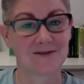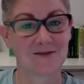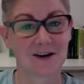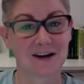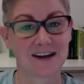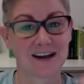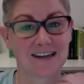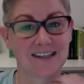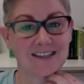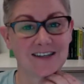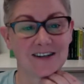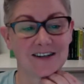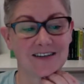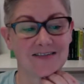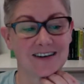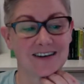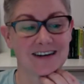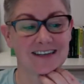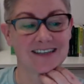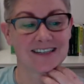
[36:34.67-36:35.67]
Rick has good
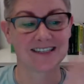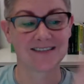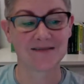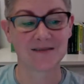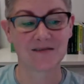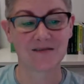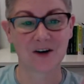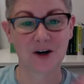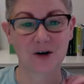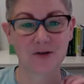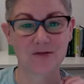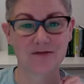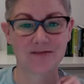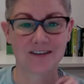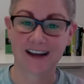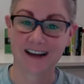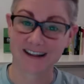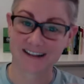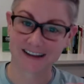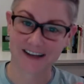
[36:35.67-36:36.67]
advice. Vote
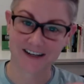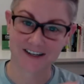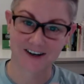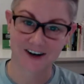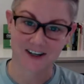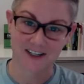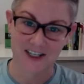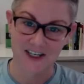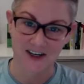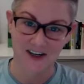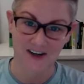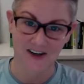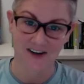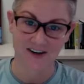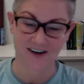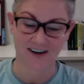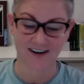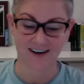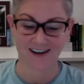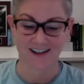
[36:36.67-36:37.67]
and then talk to
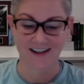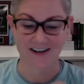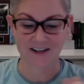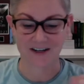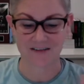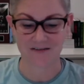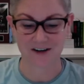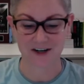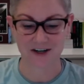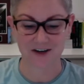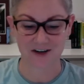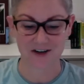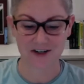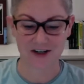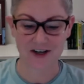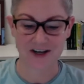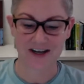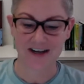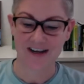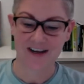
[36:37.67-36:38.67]
your uh, elected officials,
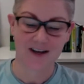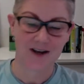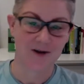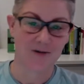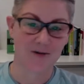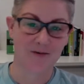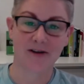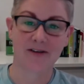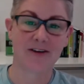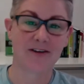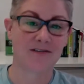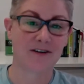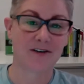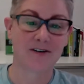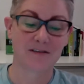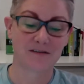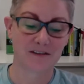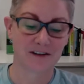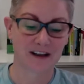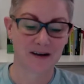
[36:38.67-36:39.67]
whether you
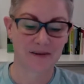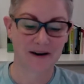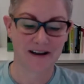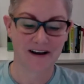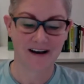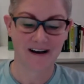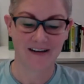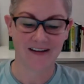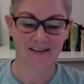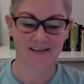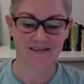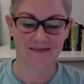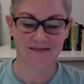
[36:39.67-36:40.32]
voted for them or not.